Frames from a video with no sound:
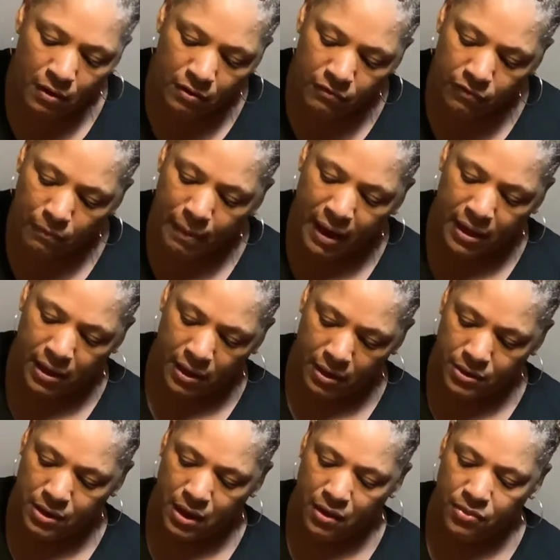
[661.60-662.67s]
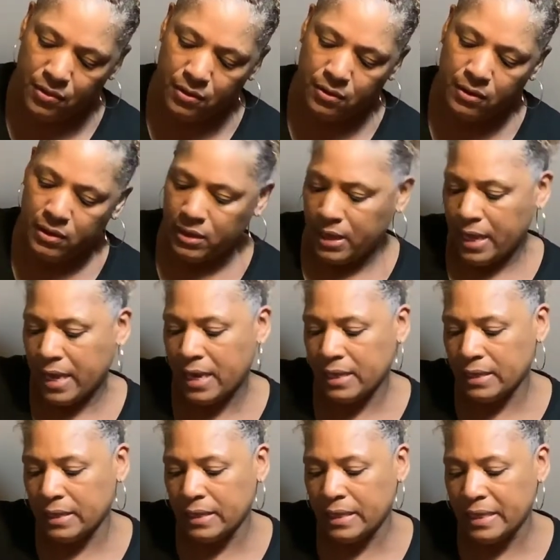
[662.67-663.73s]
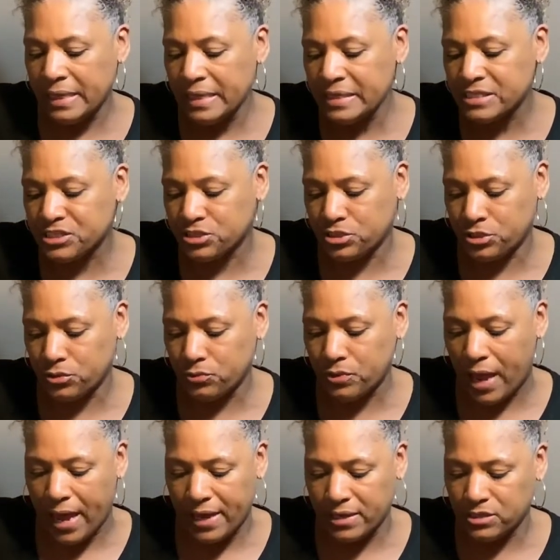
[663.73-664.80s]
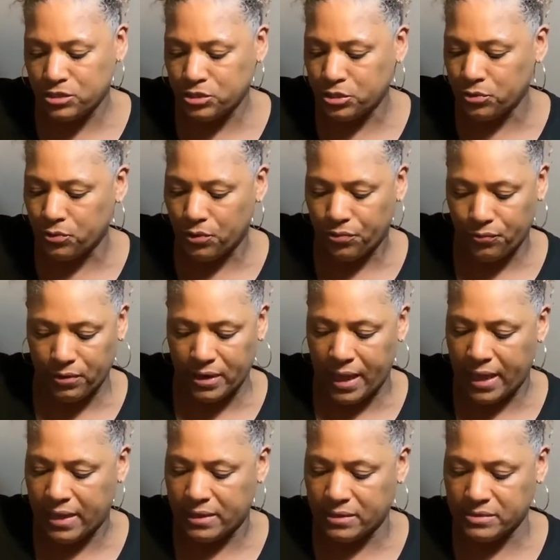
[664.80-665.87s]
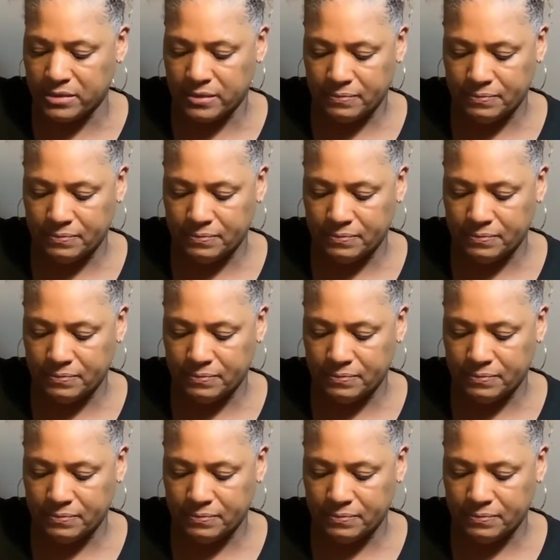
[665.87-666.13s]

for about another, at least 2 days, 2 to 3 days.